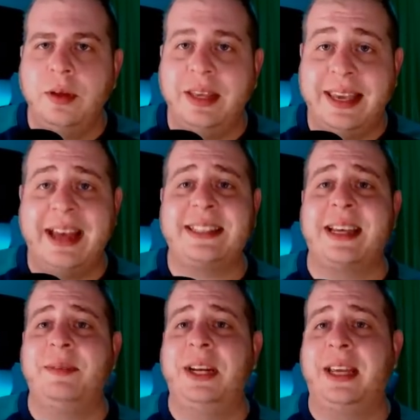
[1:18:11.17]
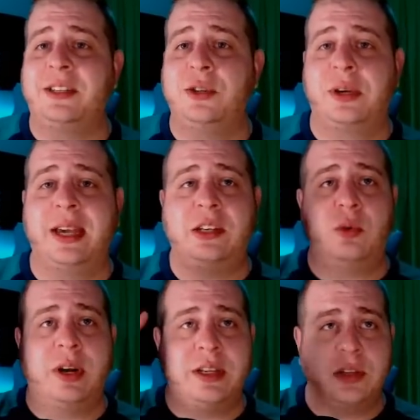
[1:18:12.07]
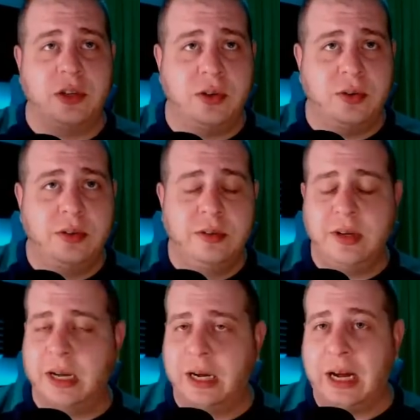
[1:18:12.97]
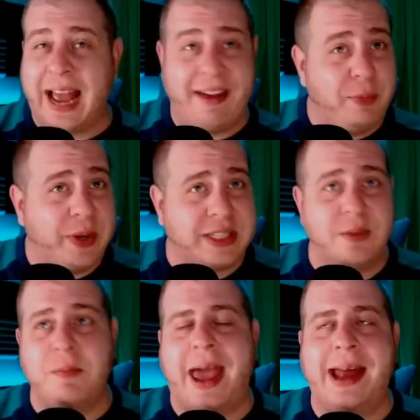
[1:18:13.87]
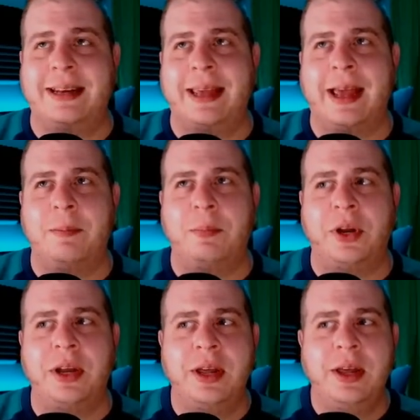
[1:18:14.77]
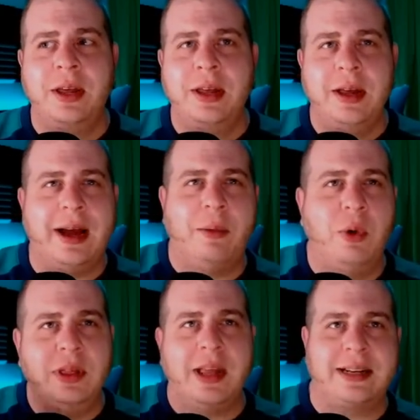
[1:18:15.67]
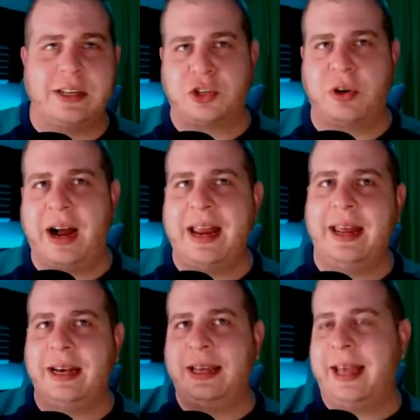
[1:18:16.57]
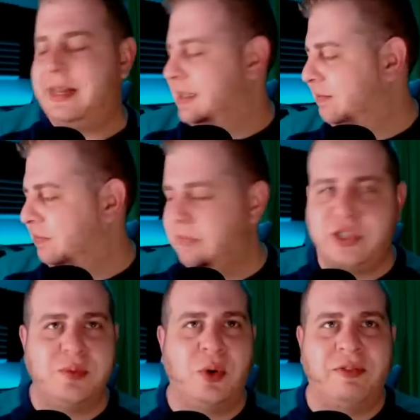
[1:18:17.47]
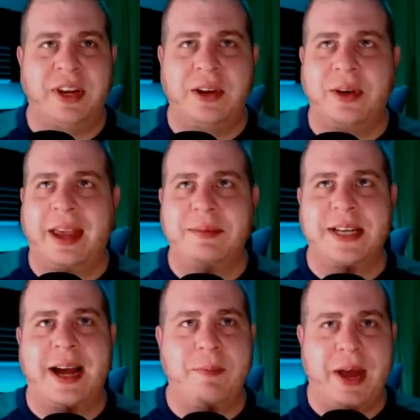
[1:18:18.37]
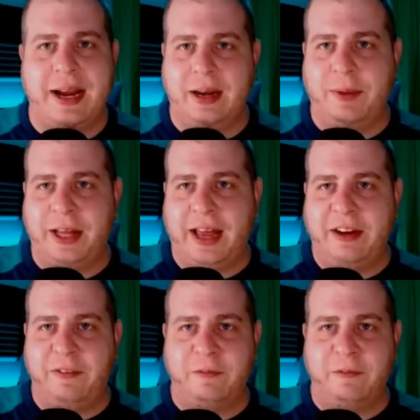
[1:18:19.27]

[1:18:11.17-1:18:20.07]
Yes, I'm going to get 2K22. Haven't picked up Madden yet, but I would like to try and get some more video game time back into my life.